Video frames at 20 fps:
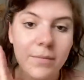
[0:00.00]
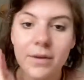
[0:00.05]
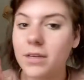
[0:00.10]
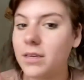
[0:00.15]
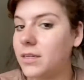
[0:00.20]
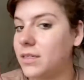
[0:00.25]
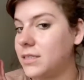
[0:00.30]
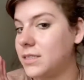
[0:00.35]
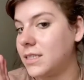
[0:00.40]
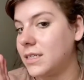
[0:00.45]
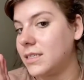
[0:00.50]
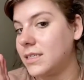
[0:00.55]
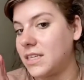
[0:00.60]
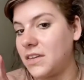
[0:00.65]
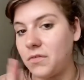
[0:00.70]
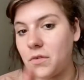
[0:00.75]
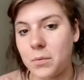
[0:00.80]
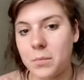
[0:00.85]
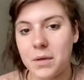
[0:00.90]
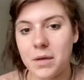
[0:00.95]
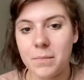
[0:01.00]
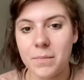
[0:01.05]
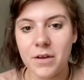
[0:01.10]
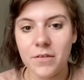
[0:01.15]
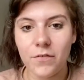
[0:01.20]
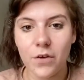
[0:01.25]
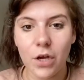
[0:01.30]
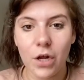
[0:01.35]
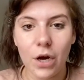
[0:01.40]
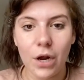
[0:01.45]
You can see it's giving me a bit
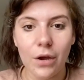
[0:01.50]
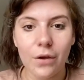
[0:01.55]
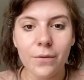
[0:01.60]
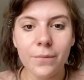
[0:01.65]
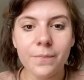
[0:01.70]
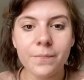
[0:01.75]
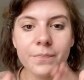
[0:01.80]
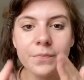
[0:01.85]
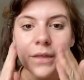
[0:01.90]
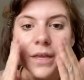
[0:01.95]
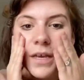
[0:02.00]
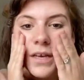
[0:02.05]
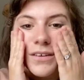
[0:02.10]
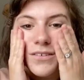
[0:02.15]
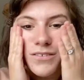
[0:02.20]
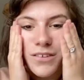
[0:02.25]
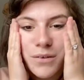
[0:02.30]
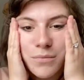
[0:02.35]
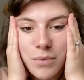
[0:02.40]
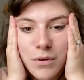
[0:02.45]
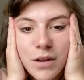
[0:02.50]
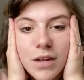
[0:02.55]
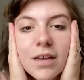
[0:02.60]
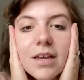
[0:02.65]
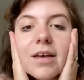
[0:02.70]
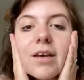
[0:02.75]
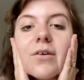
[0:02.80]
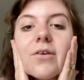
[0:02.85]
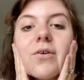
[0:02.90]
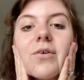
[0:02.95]
of a glow. So I'm putting
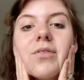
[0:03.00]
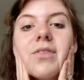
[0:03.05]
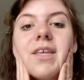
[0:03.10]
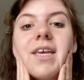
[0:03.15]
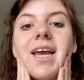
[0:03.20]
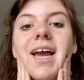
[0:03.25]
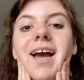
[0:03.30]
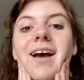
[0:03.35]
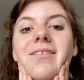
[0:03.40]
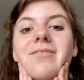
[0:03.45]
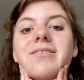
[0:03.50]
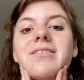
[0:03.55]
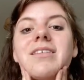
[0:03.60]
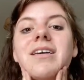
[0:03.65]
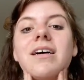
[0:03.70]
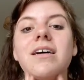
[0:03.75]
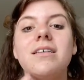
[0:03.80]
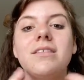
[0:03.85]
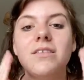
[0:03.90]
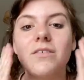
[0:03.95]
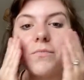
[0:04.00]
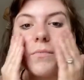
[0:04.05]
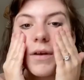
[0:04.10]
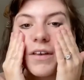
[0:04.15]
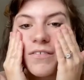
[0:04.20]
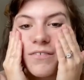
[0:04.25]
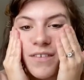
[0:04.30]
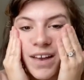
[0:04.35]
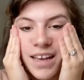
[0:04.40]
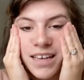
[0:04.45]
it on the outsides of my
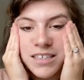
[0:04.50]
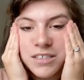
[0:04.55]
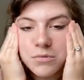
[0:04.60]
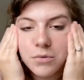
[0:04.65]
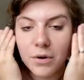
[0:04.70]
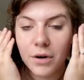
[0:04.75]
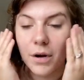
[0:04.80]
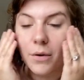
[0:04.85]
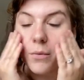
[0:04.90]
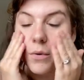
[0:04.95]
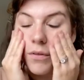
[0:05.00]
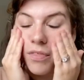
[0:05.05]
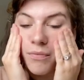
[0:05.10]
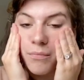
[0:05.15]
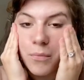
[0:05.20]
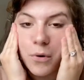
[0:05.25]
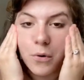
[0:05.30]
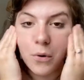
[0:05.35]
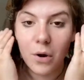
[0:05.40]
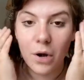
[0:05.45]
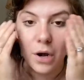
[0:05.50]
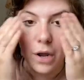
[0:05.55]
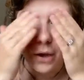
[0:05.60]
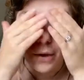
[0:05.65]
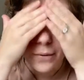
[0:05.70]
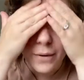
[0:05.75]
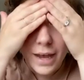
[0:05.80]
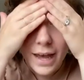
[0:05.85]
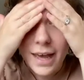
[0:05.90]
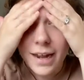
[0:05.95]
face where I want more
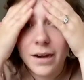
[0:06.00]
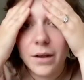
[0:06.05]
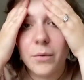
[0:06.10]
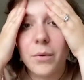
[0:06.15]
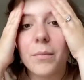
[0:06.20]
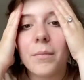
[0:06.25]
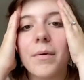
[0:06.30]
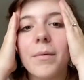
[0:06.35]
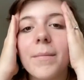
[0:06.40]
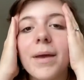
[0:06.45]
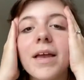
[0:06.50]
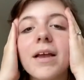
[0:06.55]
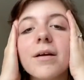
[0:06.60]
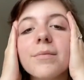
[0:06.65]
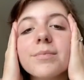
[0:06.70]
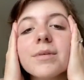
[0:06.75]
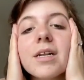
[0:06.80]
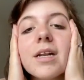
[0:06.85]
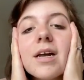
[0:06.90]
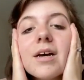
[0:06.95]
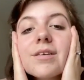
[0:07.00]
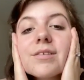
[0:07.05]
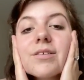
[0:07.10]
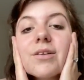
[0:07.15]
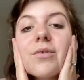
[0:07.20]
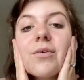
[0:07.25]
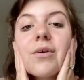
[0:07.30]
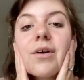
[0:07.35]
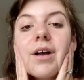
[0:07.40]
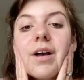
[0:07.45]
glow and I want my makeup to last
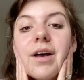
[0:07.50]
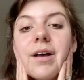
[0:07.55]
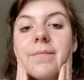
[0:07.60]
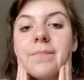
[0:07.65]
longer.